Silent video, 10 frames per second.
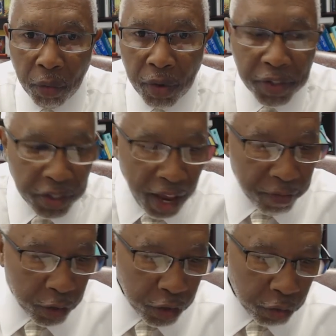
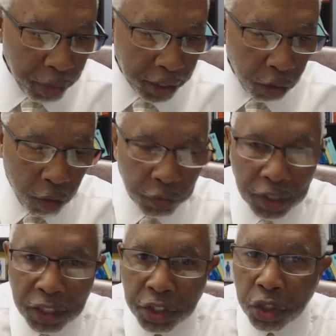Riverside versus
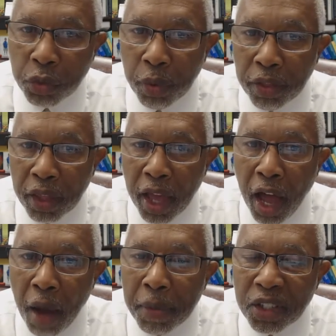McLaughlin deals with
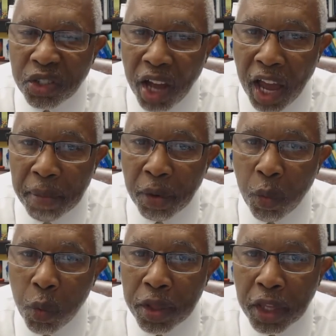how much time
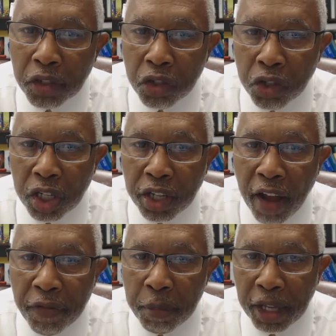or when does a judge
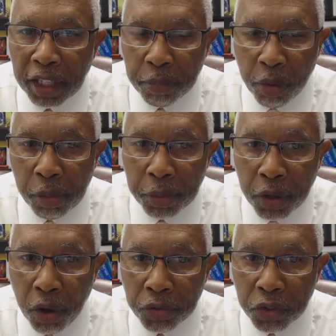have to make that probable
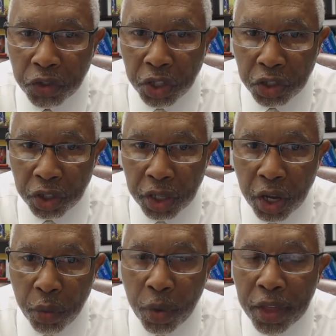cause decision
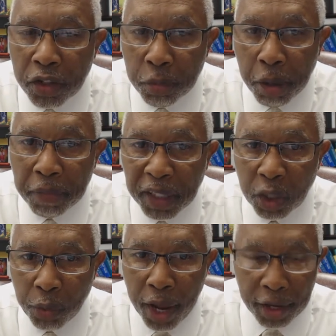when there's a
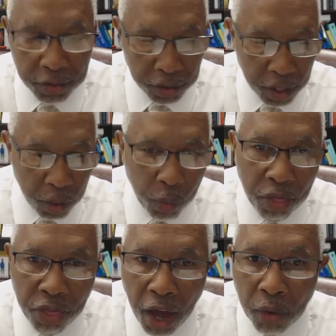public arrest
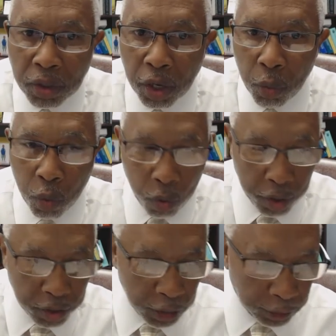without a
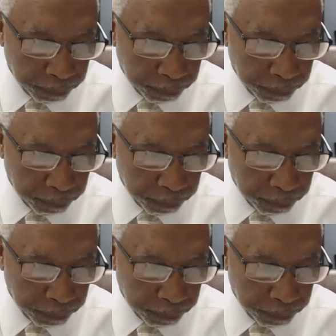warrant.